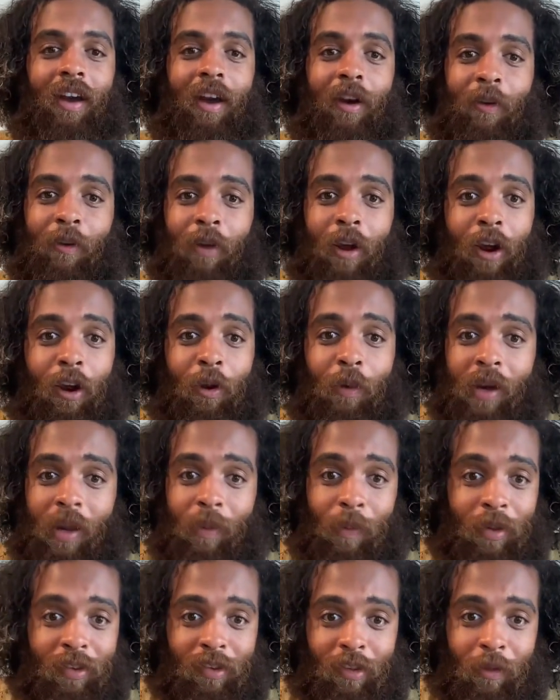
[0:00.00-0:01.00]
I already
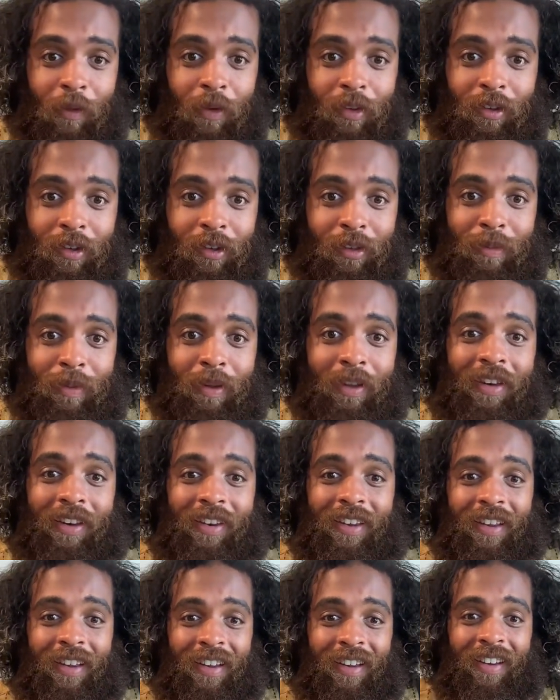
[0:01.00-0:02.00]
wasn't going to,
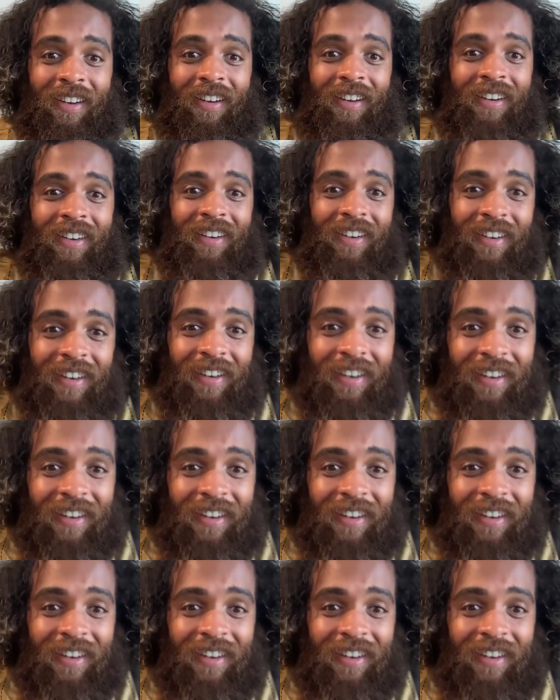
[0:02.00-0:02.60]
but